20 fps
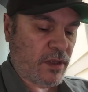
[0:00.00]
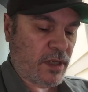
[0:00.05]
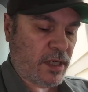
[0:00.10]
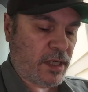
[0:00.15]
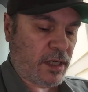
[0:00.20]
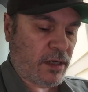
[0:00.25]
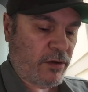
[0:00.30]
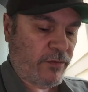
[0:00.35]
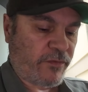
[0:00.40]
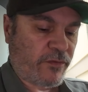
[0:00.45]

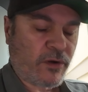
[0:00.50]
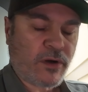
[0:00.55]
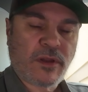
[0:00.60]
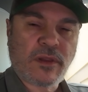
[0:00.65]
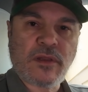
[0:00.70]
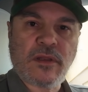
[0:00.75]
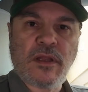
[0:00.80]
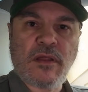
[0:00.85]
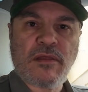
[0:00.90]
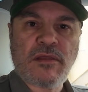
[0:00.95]
of
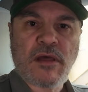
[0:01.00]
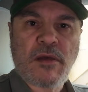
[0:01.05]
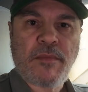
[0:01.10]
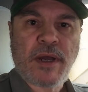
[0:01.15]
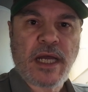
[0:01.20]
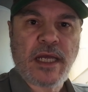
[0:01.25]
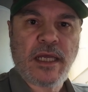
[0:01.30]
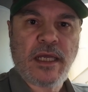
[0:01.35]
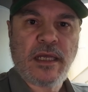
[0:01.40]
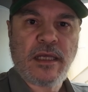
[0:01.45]
course, the
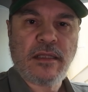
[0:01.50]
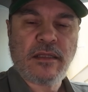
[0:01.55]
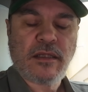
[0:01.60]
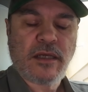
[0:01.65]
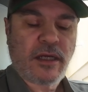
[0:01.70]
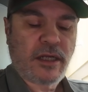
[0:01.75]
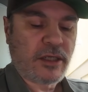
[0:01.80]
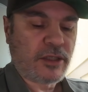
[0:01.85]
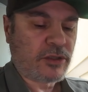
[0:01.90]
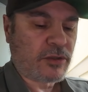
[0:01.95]
semi
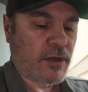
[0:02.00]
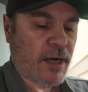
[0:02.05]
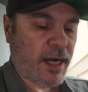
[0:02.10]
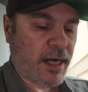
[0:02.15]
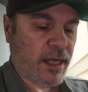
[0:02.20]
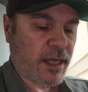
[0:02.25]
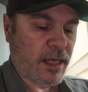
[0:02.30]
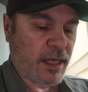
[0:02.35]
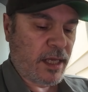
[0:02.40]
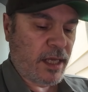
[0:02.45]

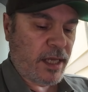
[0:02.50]
truck,